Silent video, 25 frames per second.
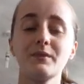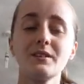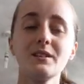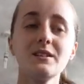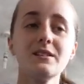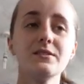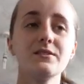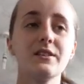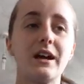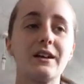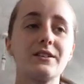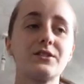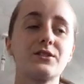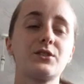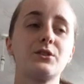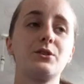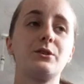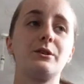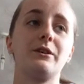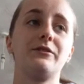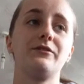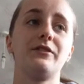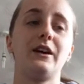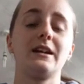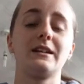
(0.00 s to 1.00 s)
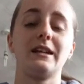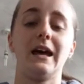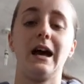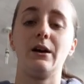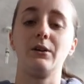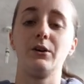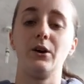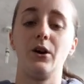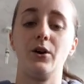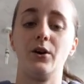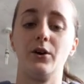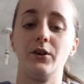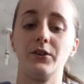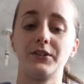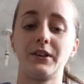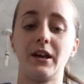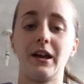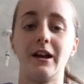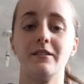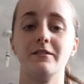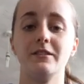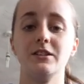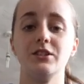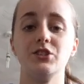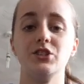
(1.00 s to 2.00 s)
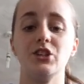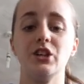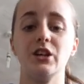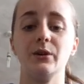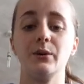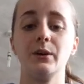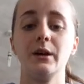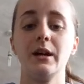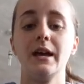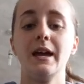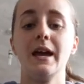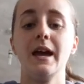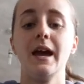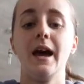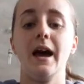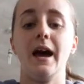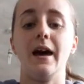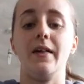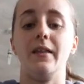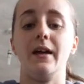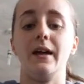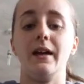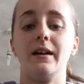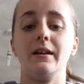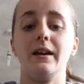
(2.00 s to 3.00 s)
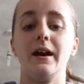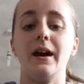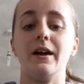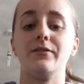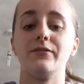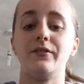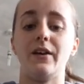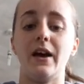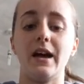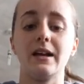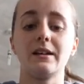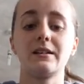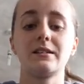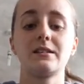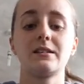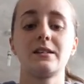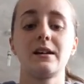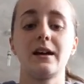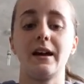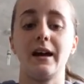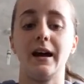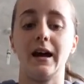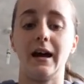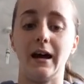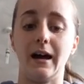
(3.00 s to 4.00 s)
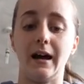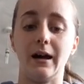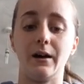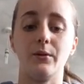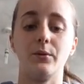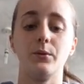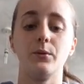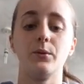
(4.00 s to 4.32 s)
that's going to affect how your horse carries you and then affect how